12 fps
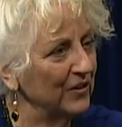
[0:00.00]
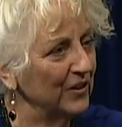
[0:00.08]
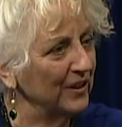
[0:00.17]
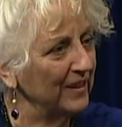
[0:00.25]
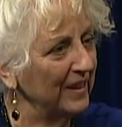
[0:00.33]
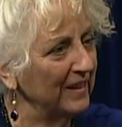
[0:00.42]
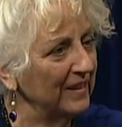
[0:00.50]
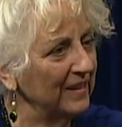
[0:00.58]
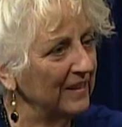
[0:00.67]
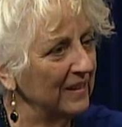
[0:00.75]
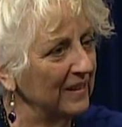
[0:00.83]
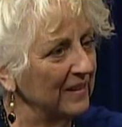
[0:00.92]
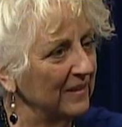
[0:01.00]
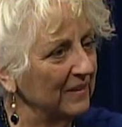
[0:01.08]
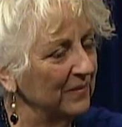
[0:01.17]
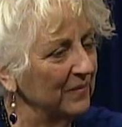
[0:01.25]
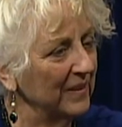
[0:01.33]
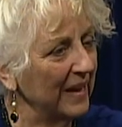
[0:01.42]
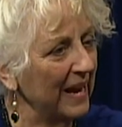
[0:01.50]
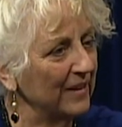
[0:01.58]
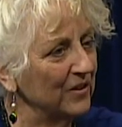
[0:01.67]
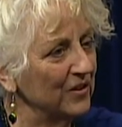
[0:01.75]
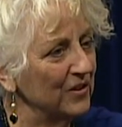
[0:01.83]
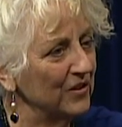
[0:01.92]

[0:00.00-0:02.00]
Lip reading: the Connecticut Cactus